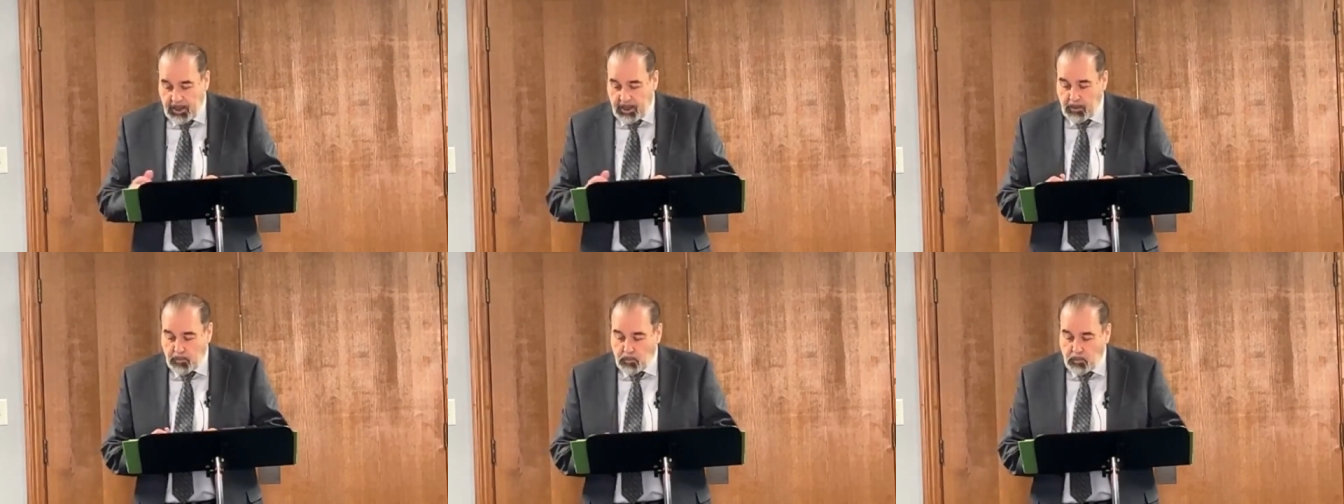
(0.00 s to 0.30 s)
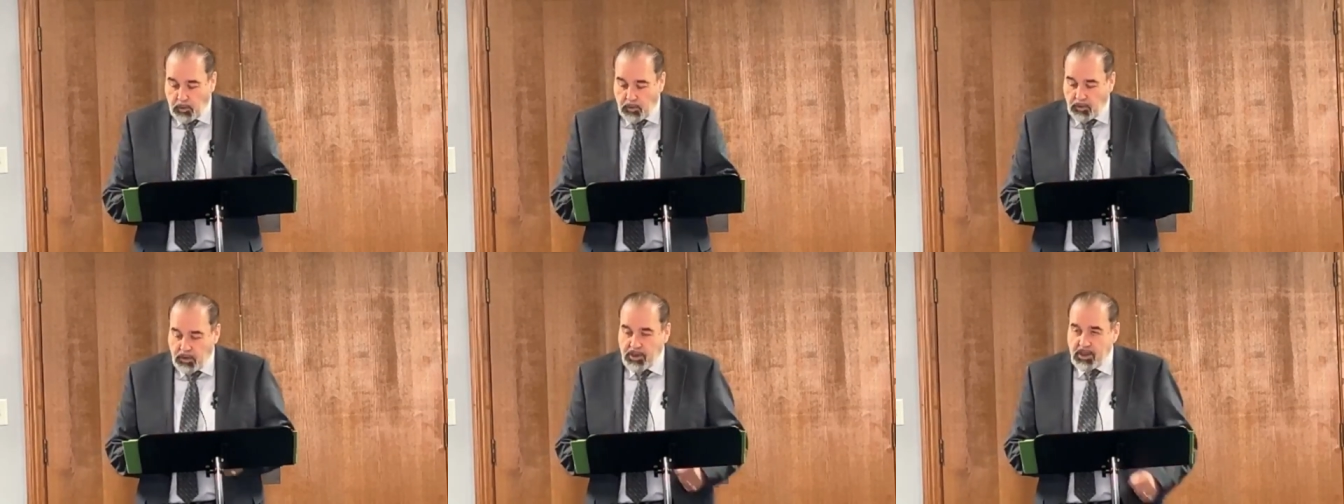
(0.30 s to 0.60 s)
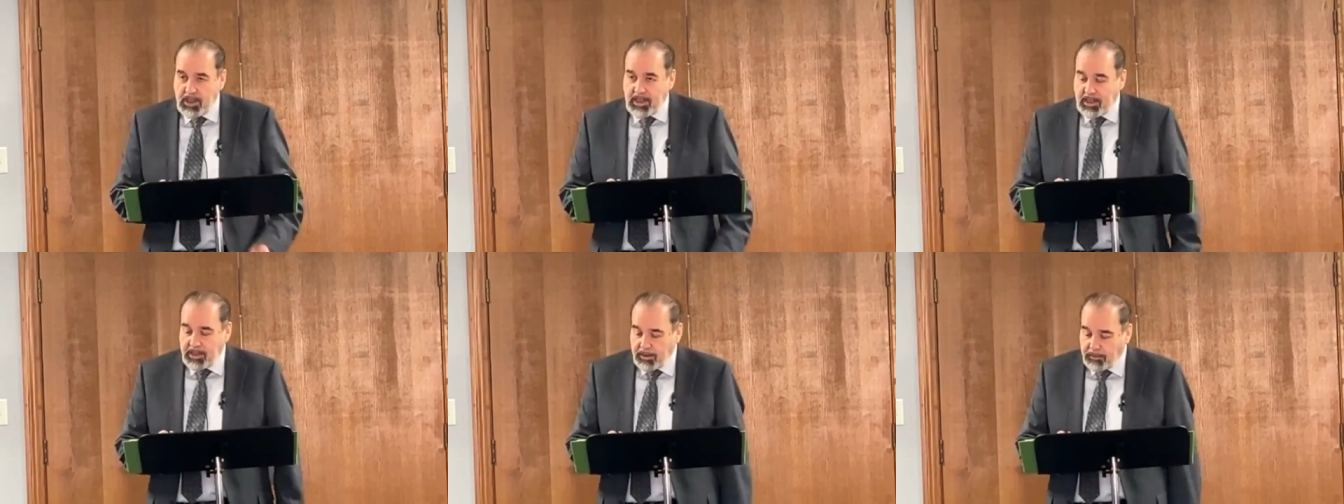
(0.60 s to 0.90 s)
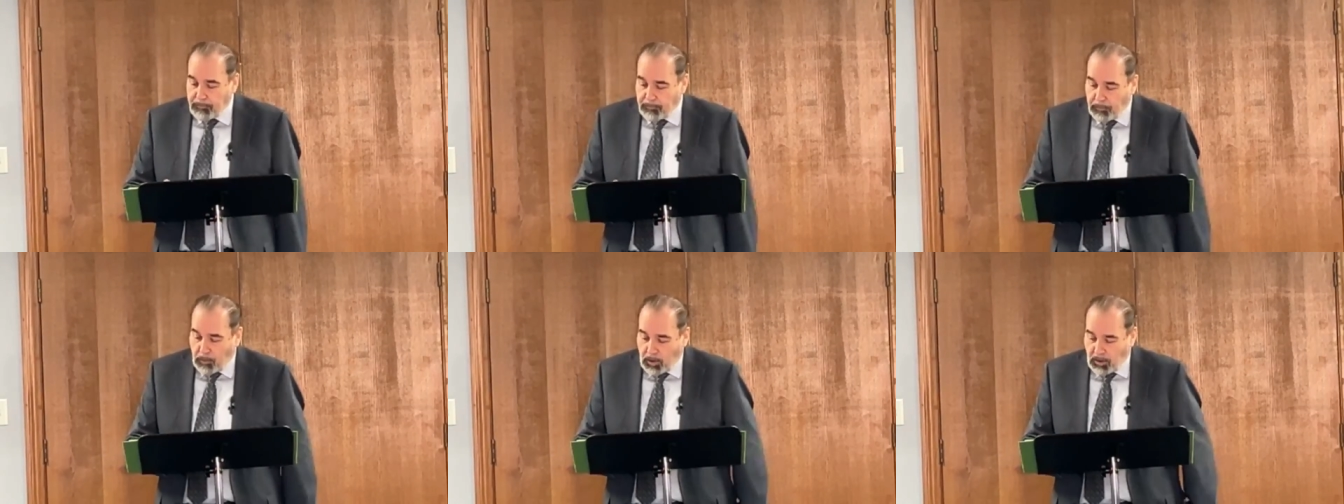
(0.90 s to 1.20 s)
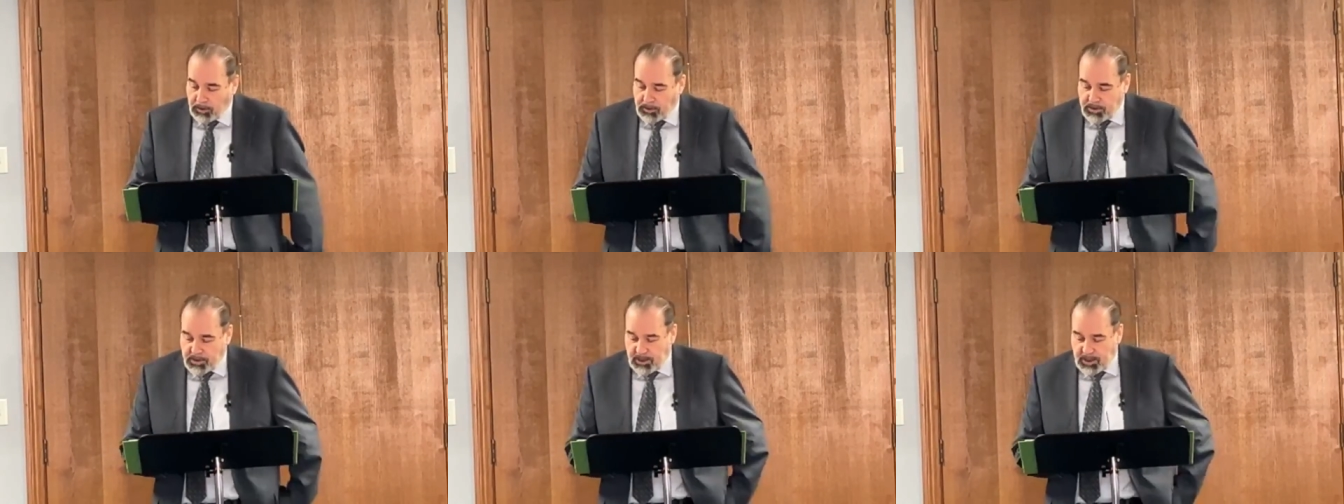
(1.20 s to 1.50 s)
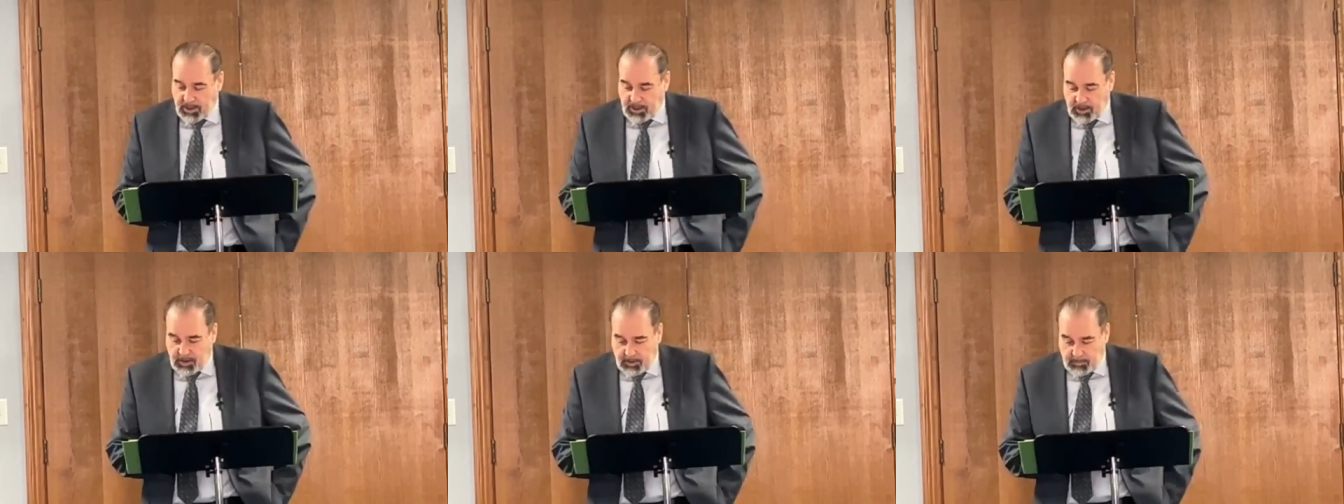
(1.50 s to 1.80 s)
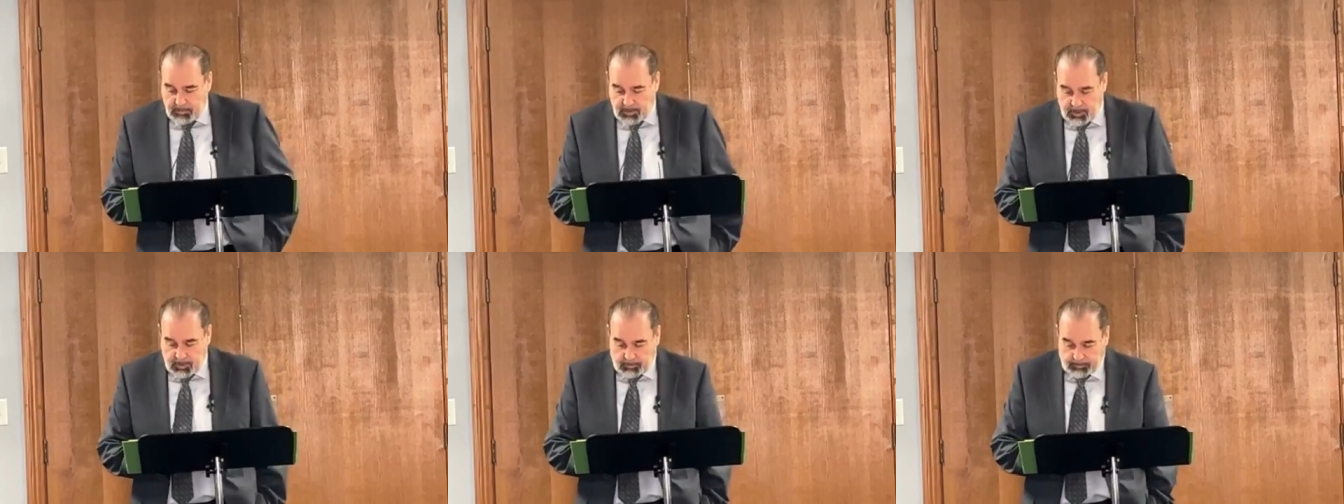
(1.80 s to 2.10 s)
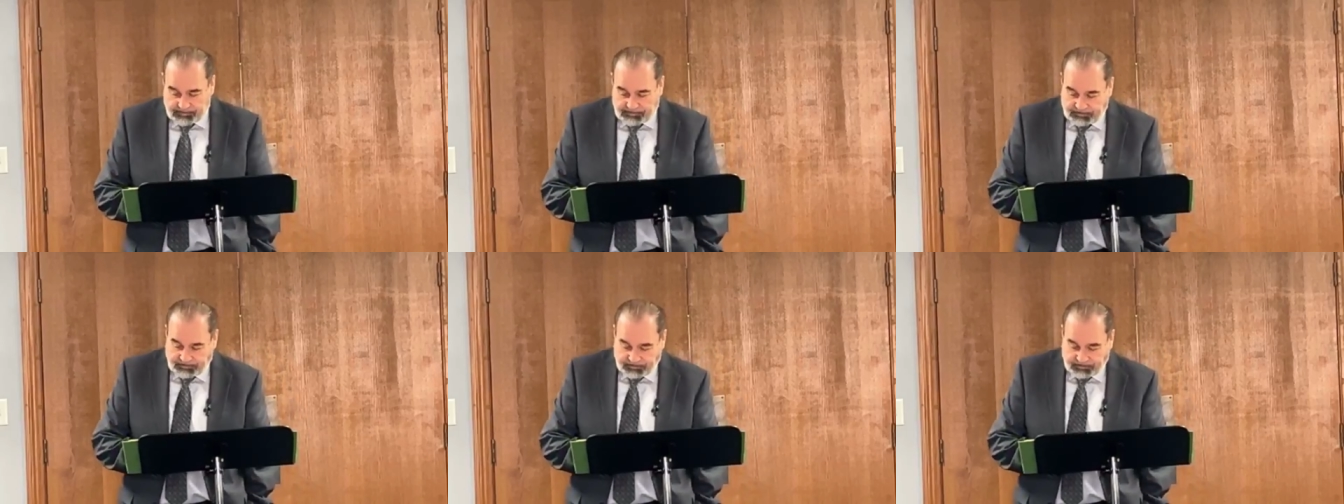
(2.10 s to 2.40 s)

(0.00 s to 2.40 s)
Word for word: He works in the false systems,